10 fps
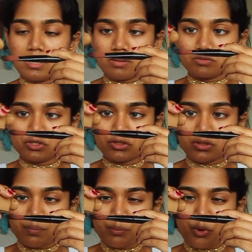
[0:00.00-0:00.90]
I'm just
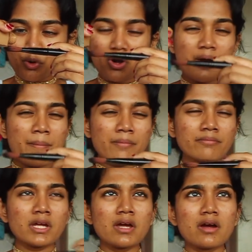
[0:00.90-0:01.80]
gonna pour up
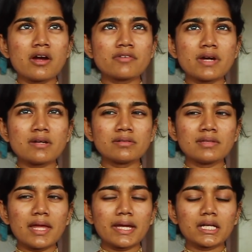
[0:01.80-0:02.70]
around
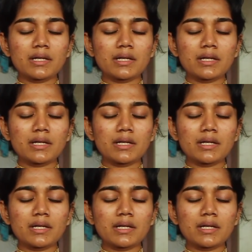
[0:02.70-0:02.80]
like